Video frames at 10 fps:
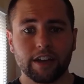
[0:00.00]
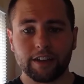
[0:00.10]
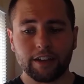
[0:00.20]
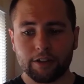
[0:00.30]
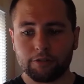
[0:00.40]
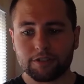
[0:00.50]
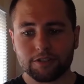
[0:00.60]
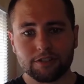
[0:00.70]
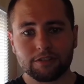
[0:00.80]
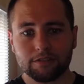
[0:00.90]
It
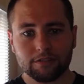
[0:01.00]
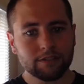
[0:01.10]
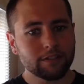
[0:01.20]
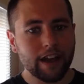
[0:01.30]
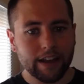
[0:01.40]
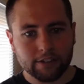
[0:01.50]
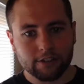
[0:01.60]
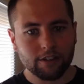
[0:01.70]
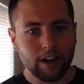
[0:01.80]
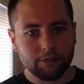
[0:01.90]
was
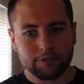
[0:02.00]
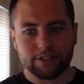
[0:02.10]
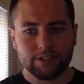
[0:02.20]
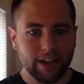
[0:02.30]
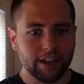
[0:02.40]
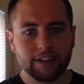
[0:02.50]
lighter, I would say,